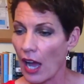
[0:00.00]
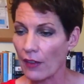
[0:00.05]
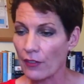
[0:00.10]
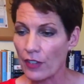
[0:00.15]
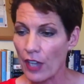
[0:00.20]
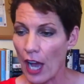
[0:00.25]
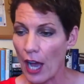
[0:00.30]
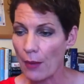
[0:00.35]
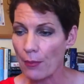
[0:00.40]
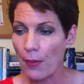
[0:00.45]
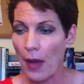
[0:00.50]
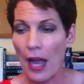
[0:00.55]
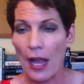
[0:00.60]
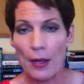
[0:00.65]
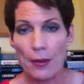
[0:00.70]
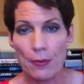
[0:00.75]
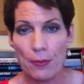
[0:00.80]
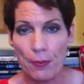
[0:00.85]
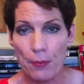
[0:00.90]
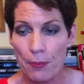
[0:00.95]
I've got
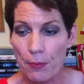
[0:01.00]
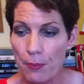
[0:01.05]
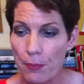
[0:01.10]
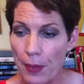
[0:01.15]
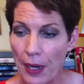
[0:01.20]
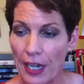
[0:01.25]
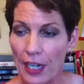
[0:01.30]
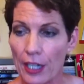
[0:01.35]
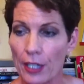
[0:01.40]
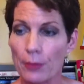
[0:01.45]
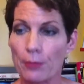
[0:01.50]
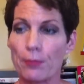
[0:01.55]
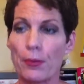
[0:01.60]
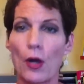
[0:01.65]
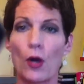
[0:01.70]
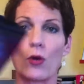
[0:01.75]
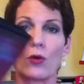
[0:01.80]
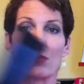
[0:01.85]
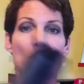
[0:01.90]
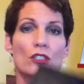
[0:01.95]
my bare
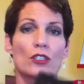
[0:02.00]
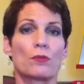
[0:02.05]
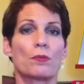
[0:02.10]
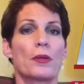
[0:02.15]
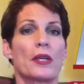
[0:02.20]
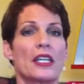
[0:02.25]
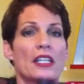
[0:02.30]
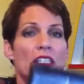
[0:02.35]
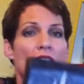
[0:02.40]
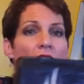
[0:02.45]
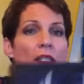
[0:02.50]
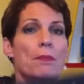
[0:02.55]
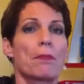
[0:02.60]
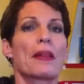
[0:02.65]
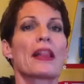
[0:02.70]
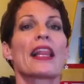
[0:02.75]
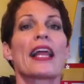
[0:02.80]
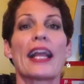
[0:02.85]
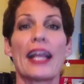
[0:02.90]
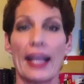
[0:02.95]
bones biz
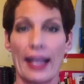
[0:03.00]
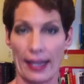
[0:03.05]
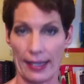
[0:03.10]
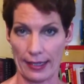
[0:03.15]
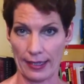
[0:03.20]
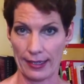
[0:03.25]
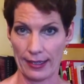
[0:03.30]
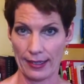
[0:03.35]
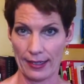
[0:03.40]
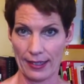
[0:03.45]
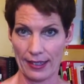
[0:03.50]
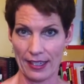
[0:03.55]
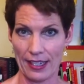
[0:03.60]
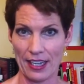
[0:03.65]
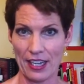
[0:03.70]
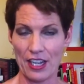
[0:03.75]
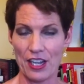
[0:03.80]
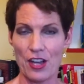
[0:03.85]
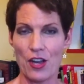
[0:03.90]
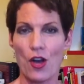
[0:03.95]
plan.
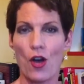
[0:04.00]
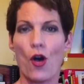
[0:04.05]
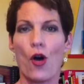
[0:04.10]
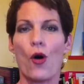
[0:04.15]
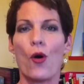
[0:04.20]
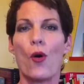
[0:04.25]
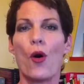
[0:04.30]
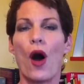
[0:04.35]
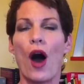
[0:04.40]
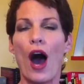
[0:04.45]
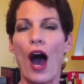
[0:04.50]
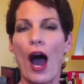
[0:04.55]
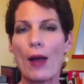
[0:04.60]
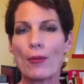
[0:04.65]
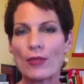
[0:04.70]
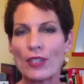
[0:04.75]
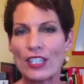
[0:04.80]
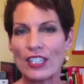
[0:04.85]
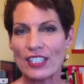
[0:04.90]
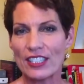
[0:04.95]

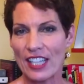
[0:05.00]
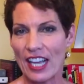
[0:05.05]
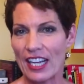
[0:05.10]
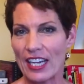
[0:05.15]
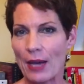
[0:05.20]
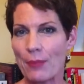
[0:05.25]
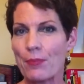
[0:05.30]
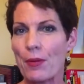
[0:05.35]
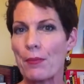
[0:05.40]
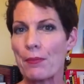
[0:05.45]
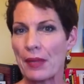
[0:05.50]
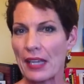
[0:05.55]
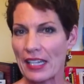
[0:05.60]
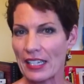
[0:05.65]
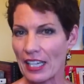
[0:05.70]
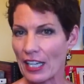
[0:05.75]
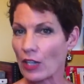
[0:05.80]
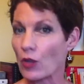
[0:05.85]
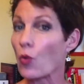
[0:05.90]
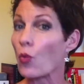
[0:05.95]
I'm going to set up a
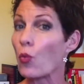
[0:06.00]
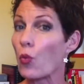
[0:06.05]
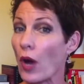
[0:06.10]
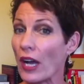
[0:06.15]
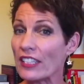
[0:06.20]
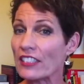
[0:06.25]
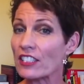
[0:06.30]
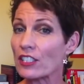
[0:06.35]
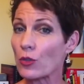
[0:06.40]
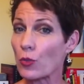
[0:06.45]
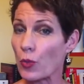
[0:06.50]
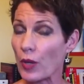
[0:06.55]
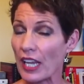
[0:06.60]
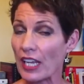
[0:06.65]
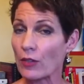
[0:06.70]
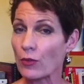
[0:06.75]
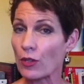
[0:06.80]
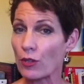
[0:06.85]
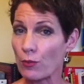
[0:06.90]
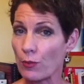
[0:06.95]
meeting once a
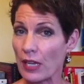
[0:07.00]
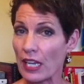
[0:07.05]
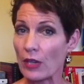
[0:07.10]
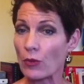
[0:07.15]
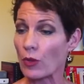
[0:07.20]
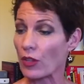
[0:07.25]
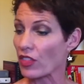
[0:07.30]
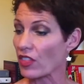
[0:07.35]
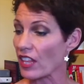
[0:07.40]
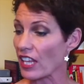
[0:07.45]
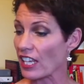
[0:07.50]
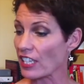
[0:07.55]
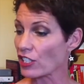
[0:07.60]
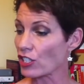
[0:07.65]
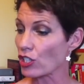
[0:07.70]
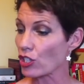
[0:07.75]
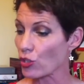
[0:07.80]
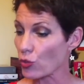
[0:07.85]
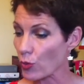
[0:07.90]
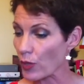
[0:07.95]
week with me with
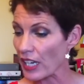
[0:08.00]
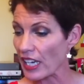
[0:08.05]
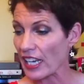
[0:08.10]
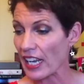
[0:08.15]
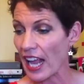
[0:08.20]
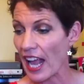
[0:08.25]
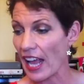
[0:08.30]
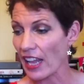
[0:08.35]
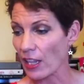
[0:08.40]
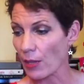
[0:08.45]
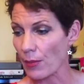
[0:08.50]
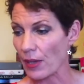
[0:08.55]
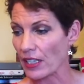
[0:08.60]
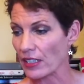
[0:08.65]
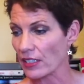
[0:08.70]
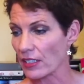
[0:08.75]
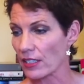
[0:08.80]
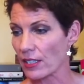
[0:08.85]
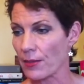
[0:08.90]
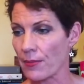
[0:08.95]
these three
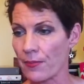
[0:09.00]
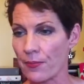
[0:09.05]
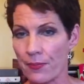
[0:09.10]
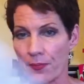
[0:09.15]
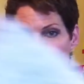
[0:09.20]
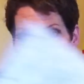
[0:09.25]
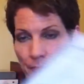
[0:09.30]
elements.